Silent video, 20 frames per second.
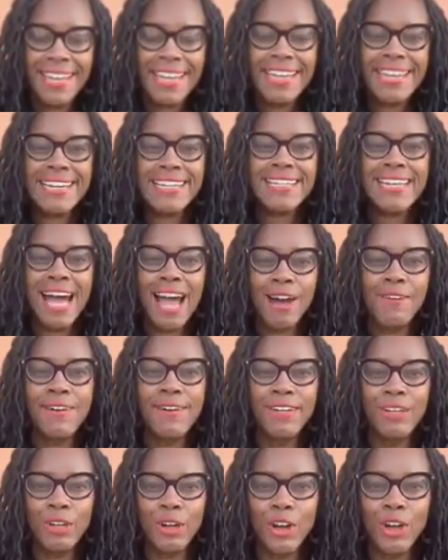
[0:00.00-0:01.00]
And it's how
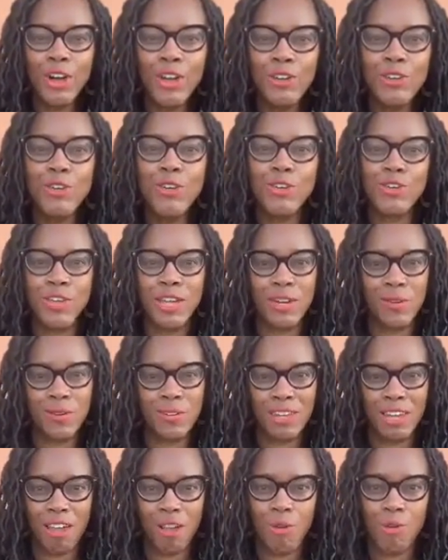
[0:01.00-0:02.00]
I learned to create
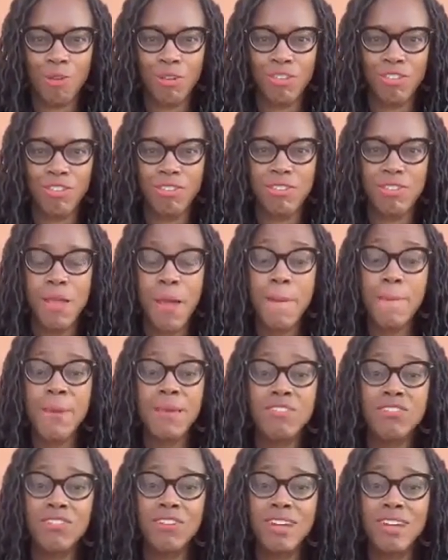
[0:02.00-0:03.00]
online courses
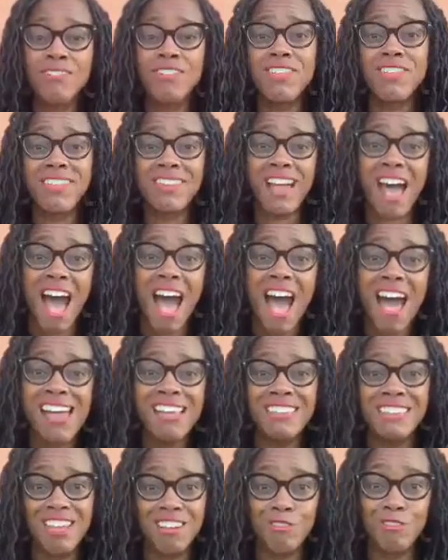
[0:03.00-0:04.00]
based on everything I
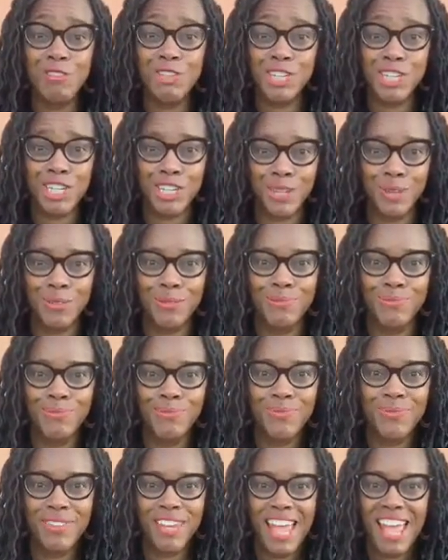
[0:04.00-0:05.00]
love to do.
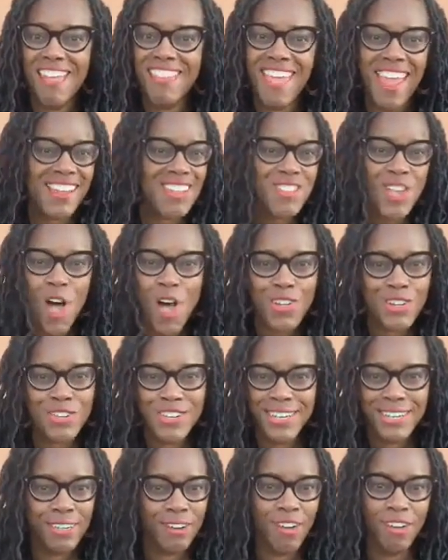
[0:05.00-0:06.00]
That's all
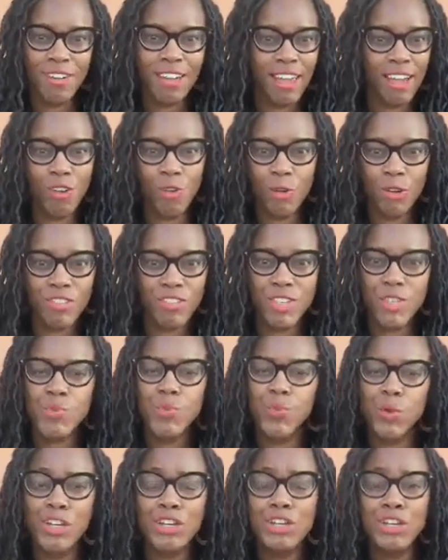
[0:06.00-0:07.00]
creating online courses.
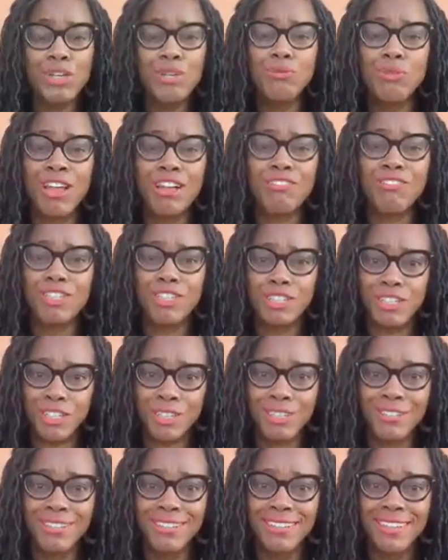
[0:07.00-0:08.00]
What do you love to do?
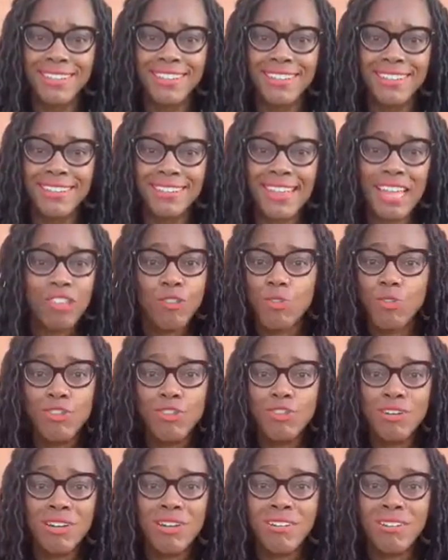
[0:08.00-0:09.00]
That's what
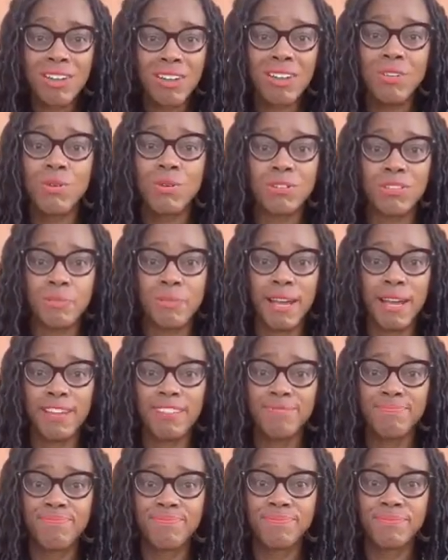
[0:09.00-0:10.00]
you're going to create a course about.
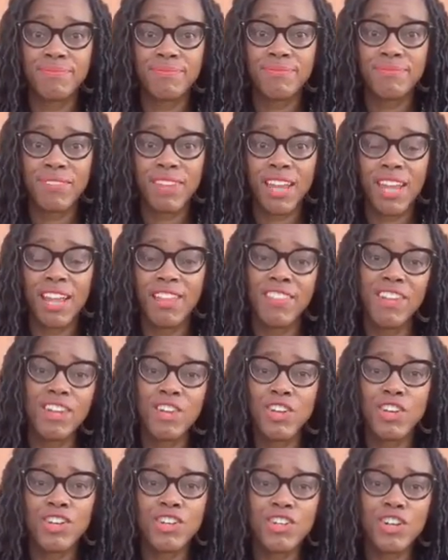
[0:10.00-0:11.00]
And then
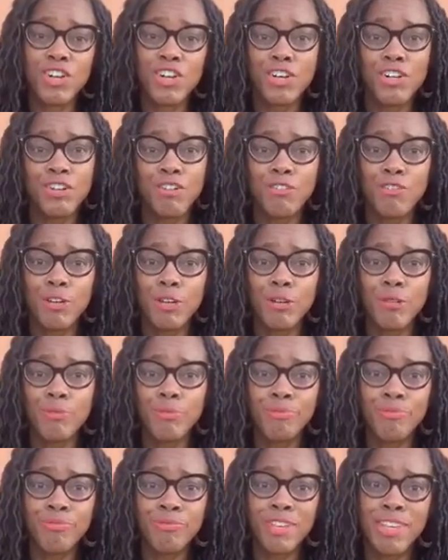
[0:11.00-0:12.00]
you're going to turn on your phone
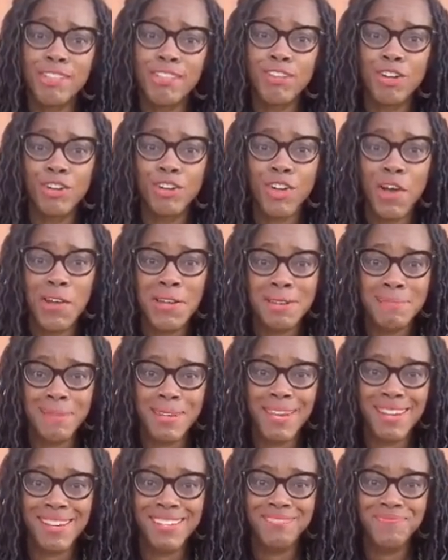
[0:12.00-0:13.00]
and start talking
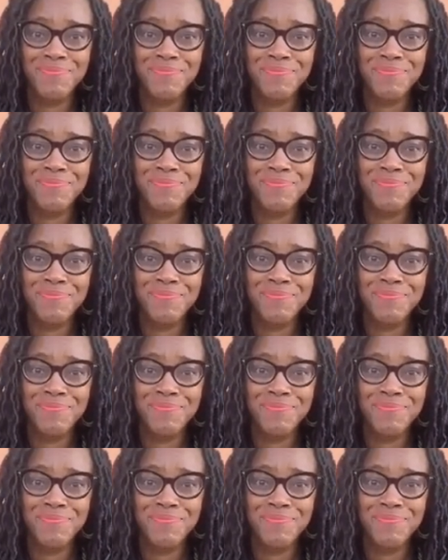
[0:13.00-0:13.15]
about it.